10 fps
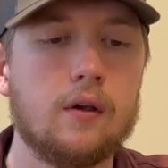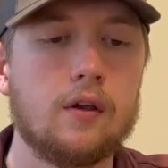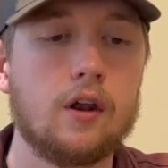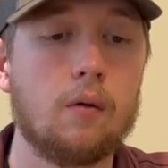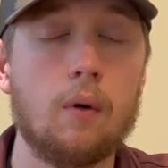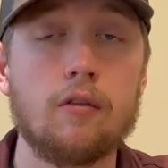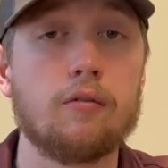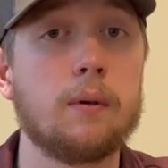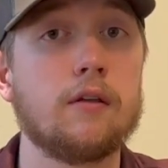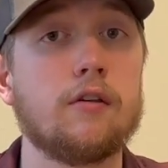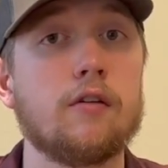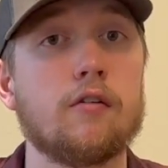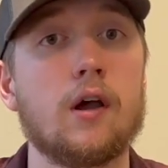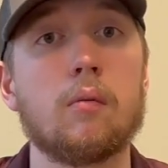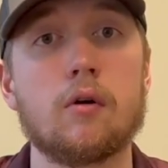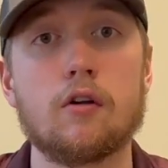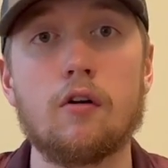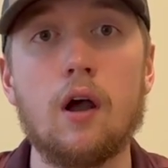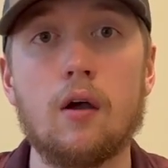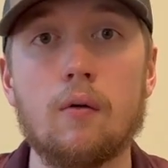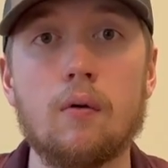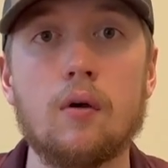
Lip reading: what species are able to grow,